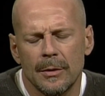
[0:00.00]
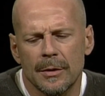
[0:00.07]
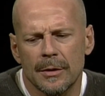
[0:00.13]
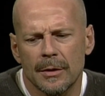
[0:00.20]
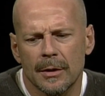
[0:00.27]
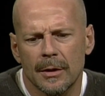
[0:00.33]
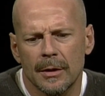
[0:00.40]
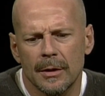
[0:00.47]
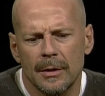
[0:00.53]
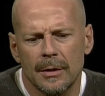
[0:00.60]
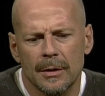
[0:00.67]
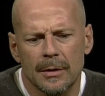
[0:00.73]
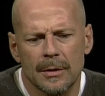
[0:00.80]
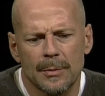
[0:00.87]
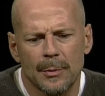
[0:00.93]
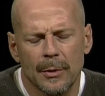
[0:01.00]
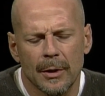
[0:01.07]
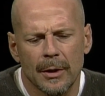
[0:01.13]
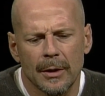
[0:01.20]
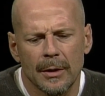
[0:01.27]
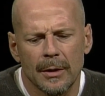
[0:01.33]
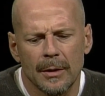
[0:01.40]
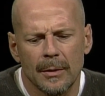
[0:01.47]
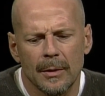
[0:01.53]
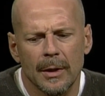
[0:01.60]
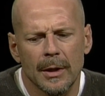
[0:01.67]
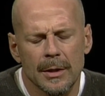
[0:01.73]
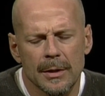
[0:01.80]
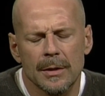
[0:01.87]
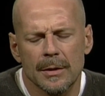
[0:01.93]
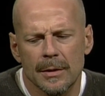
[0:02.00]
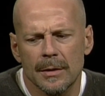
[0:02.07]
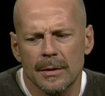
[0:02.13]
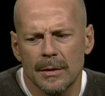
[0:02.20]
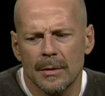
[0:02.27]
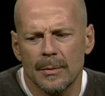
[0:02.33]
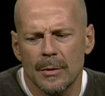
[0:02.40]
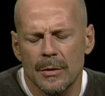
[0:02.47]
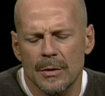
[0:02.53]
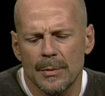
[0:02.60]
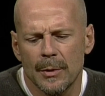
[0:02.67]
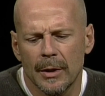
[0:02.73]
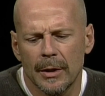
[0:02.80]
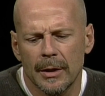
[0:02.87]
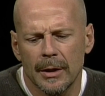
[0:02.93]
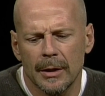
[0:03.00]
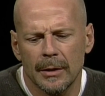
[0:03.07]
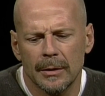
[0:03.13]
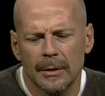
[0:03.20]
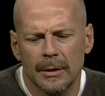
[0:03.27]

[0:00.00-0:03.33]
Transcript: to start in the spring. Well, I guess it's almost spring now.